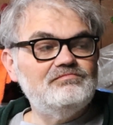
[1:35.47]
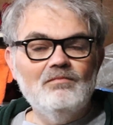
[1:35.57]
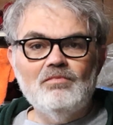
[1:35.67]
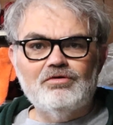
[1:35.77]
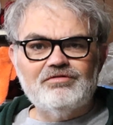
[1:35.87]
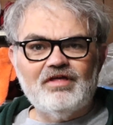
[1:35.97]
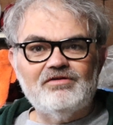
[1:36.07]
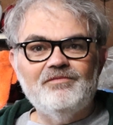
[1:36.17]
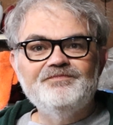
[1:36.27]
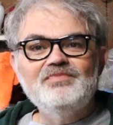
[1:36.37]

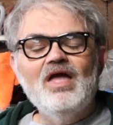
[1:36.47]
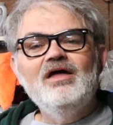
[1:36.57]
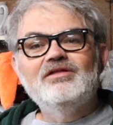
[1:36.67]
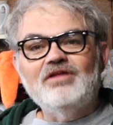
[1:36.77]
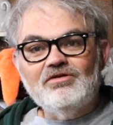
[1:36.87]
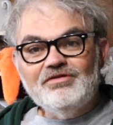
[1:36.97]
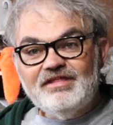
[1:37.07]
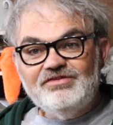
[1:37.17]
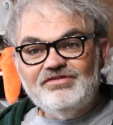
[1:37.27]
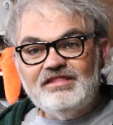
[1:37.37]
motorcycle. Not only
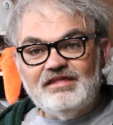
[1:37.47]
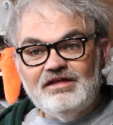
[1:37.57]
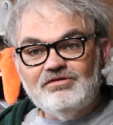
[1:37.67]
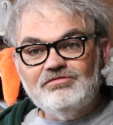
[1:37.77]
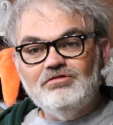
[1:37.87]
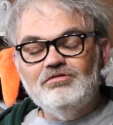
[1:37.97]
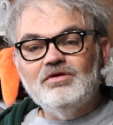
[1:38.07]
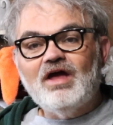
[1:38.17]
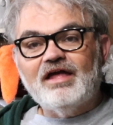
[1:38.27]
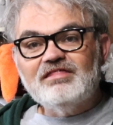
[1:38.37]
did you get the inner tube,
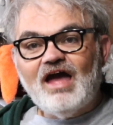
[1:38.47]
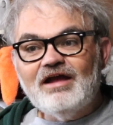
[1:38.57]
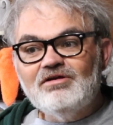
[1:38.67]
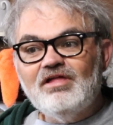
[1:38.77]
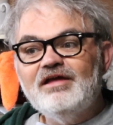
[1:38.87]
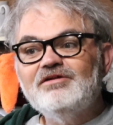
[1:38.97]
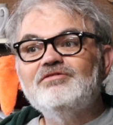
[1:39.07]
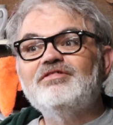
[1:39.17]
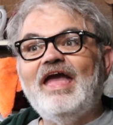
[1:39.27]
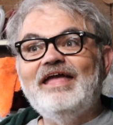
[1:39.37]
you got tire
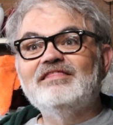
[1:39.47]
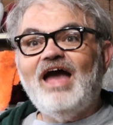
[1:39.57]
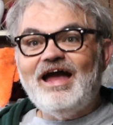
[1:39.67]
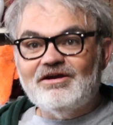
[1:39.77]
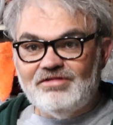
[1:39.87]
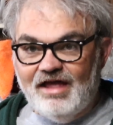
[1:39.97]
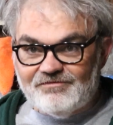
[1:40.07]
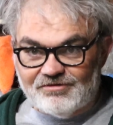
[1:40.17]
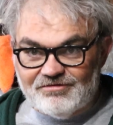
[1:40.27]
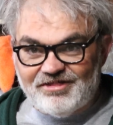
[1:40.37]
liners and tire
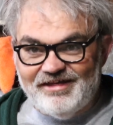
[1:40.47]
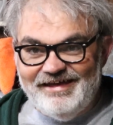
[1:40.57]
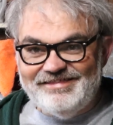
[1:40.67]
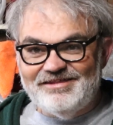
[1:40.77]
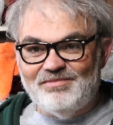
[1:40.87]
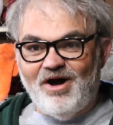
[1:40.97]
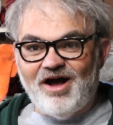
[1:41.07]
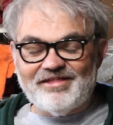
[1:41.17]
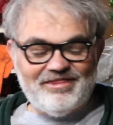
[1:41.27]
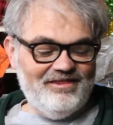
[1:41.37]
levers in the
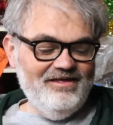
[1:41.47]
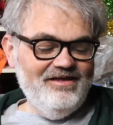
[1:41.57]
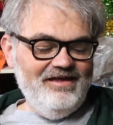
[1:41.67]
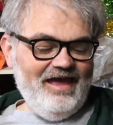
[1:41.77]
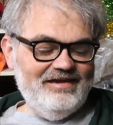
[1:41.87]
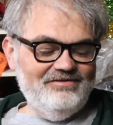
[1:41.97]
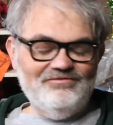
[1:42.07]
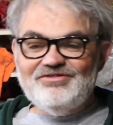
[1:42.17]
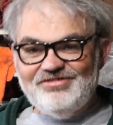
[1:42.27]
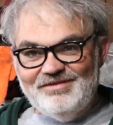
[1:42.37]
box, and it
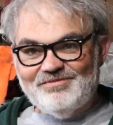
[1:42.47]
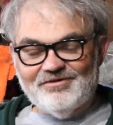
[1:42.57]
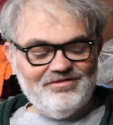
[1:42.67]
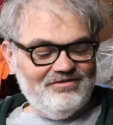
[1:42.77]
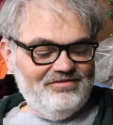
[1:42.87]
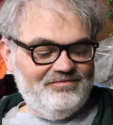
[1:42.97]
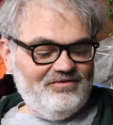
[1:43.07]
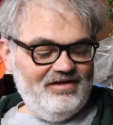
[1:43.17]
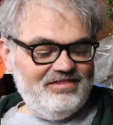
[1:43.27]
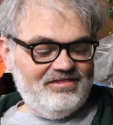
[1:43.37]
was cheaper. So the
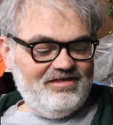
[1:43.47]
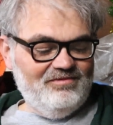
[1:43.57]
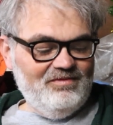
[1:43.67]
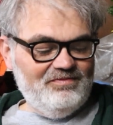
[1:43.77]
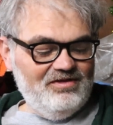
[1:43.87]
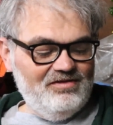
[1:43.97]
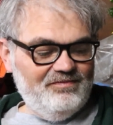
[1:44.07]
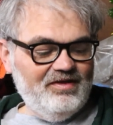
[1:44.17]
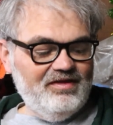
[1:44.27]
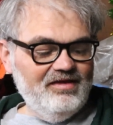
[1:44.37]
price has come up a little
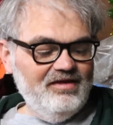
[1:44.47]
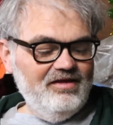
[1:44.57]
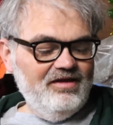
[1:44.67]
bit.